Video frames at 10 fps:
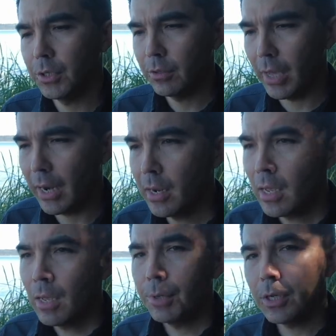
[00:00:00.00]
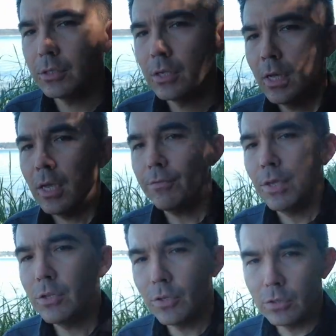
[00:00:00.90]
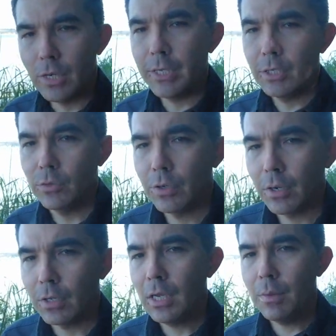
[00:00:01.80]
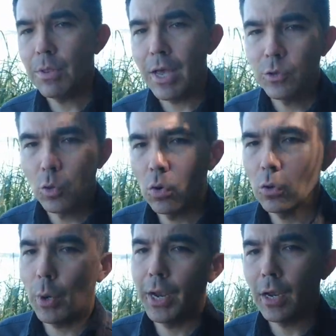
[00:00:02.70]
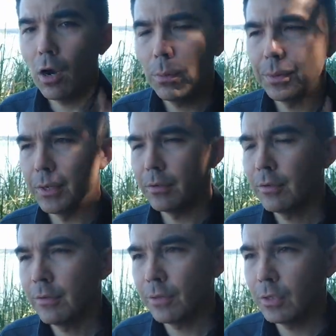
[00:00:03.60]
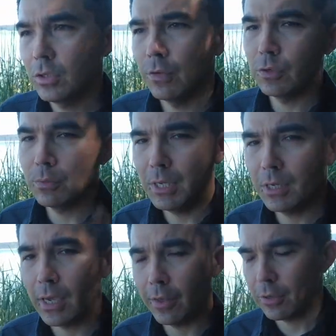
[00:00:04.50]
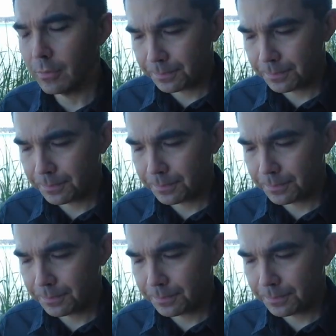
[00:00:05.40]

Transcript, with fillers: to do that because if they do like you they're going to keep that doorway open for the two of you to be together